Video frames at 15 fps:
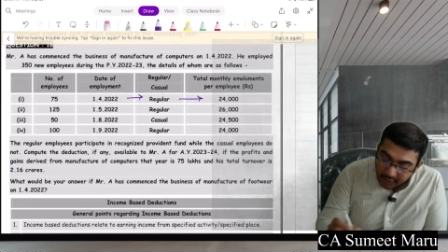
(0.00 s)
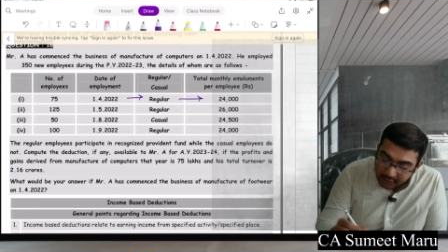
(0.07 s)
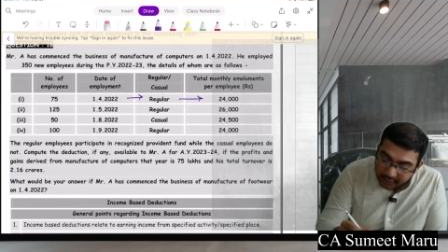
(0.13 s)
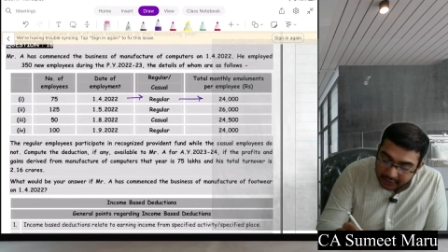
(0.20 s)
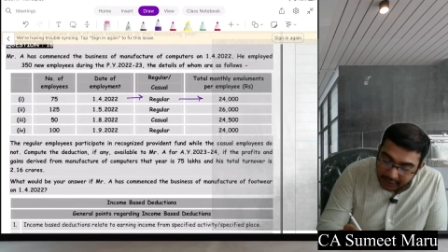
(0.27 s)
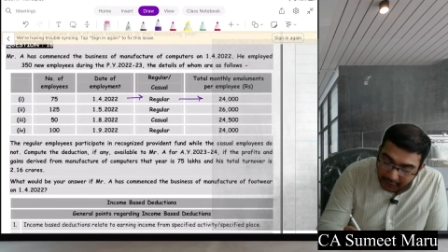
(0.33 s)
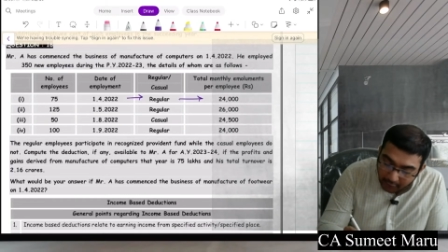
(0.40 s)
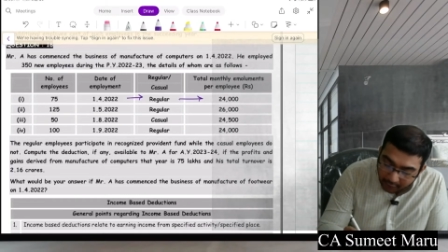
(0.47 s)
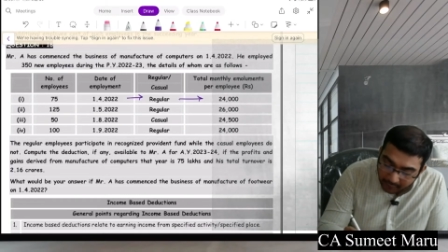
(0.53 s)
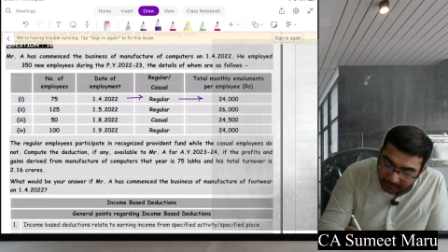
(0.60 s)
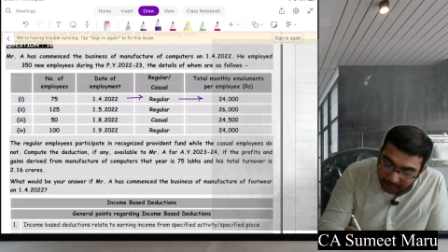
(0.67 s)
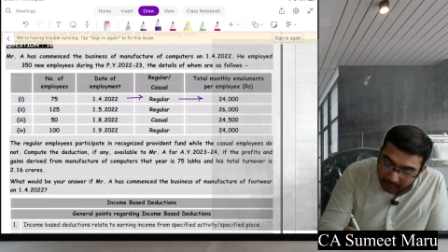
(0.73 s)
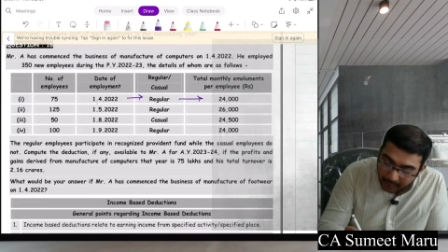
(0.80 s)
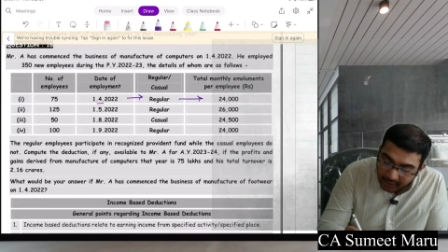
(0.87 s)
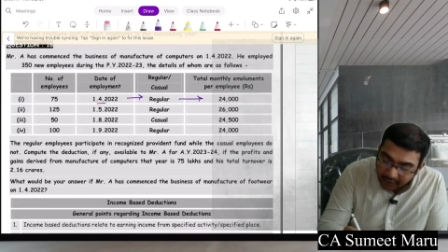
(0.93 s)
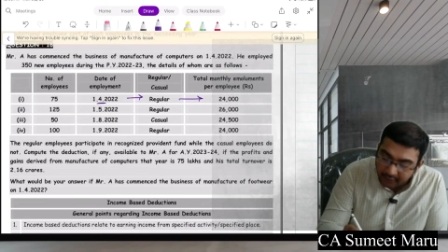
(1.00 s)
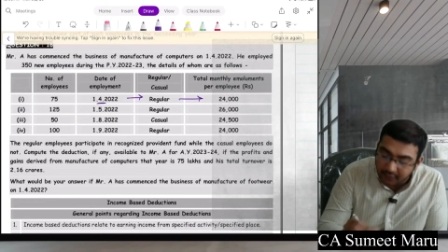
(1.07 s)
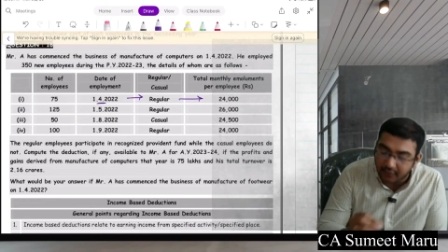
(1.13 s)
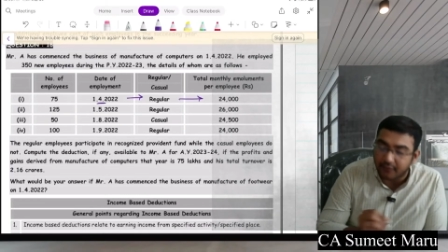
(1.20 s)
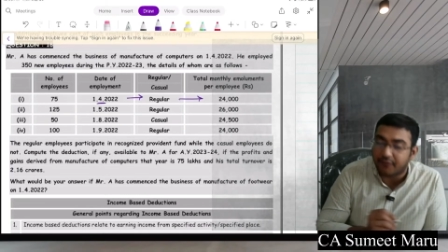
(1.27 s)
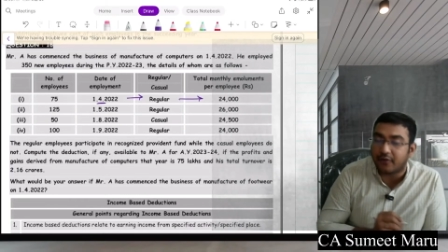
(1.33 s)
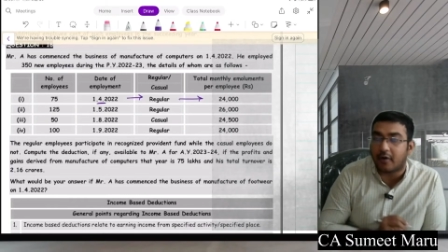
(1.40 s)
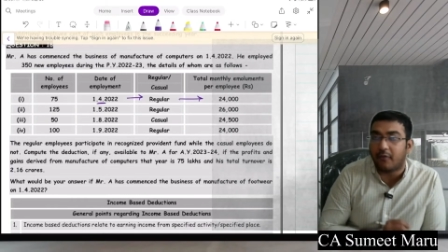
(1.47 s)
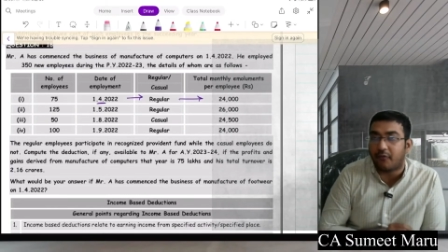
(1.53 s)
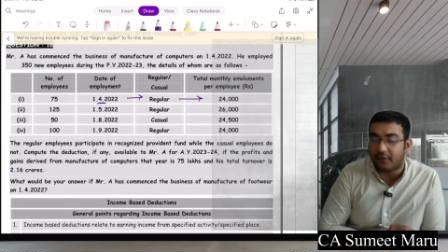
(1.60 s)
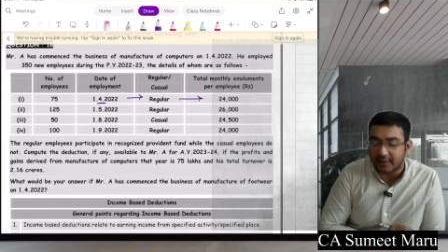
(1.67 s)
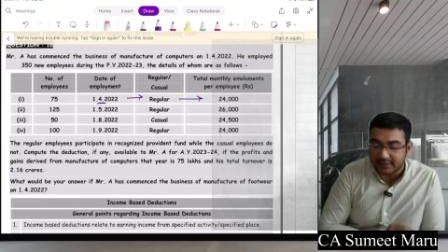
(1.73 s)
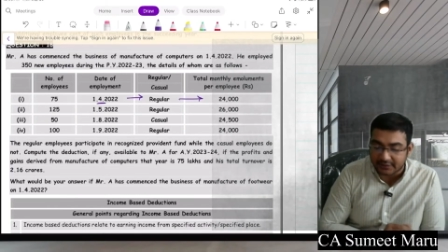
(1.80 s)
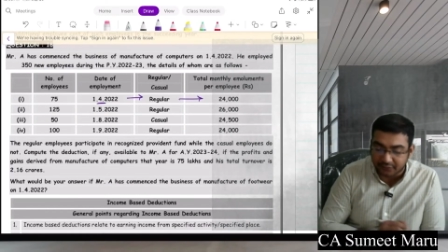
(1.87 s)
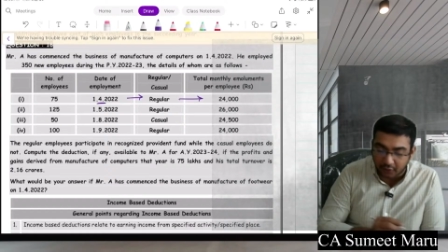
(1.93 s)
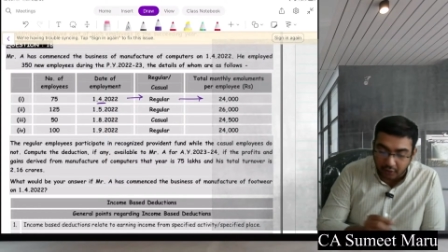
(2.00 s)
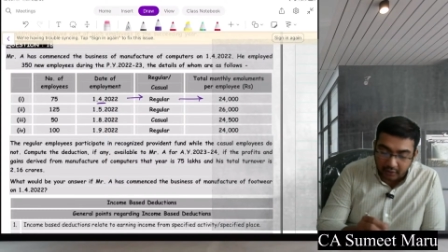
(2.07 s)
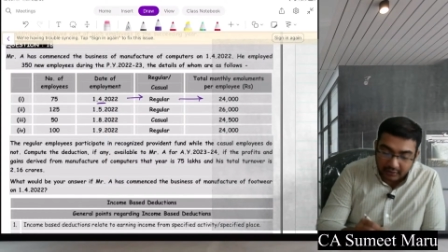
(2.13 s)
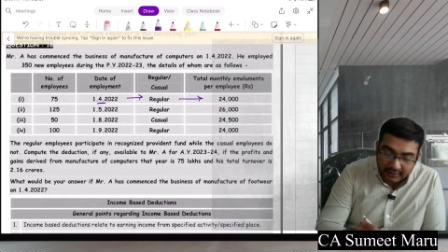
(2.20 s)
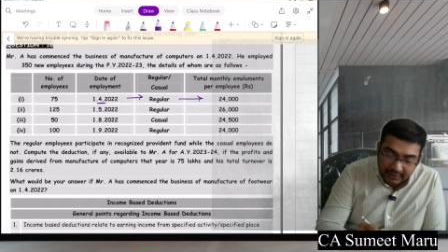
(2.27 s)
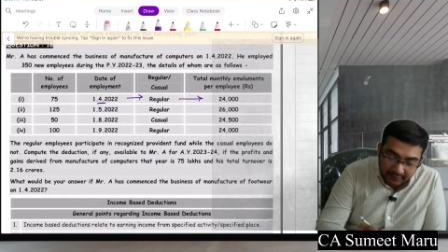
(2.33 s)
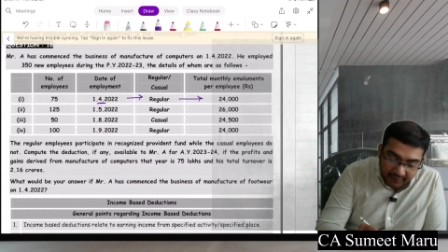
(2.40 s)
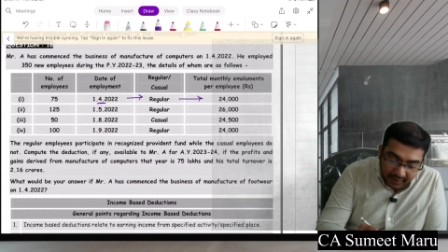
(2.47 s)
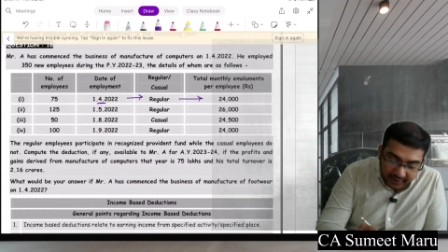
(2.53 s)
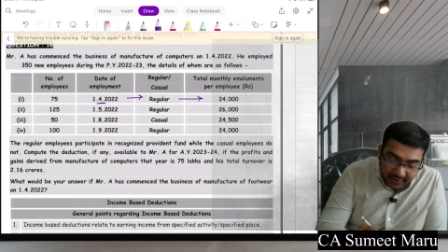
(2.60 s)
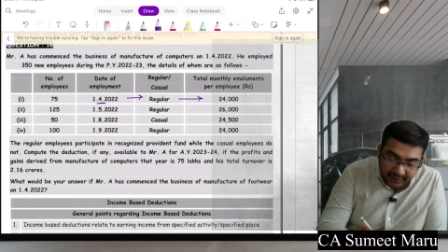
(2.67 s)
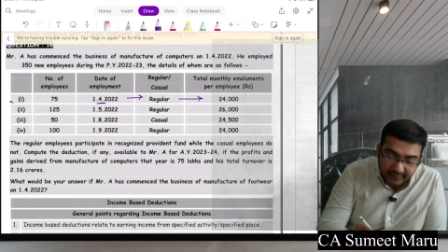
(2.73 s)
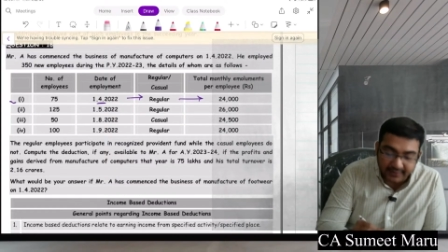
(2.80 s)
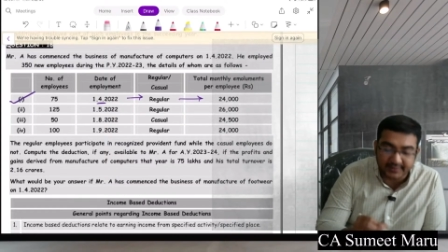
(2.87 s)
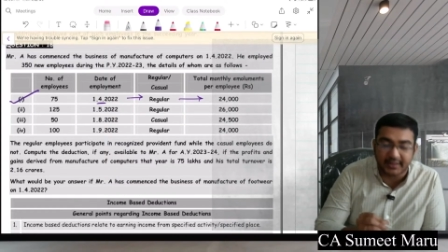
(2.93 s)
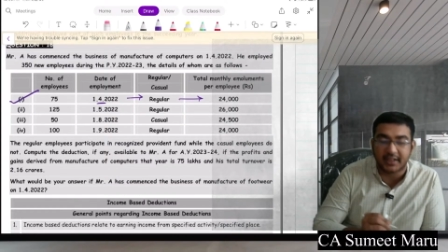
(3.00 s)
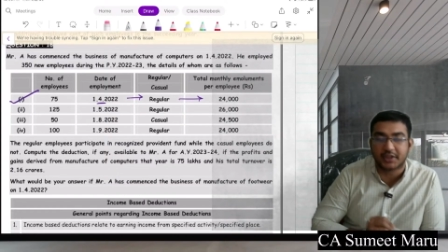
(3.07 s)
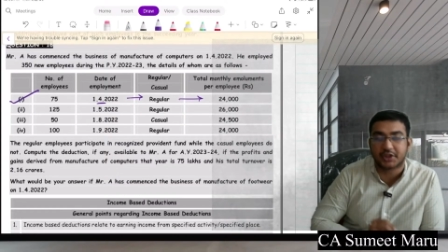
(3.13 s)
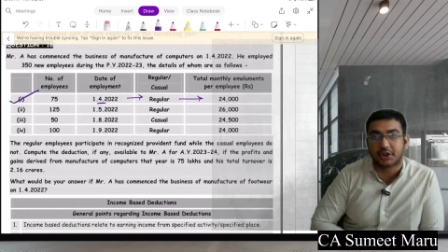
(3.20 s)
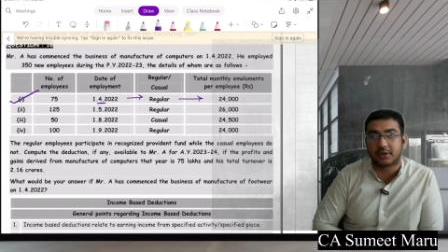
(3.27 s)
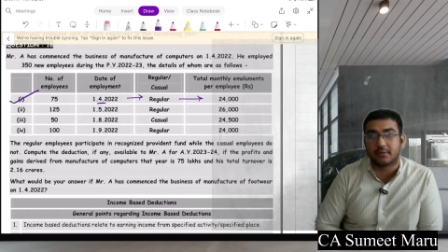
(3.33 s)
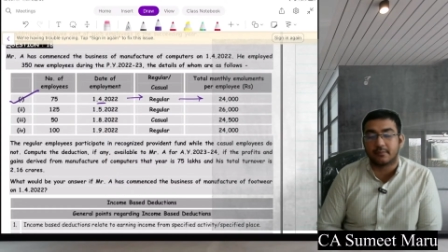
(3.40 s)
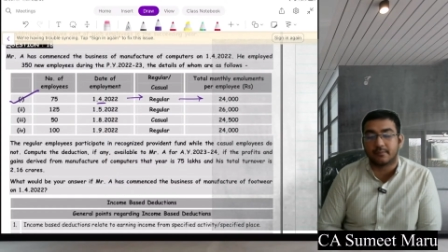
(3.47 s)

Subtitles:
Date of employment from first 4, they will get this deduction.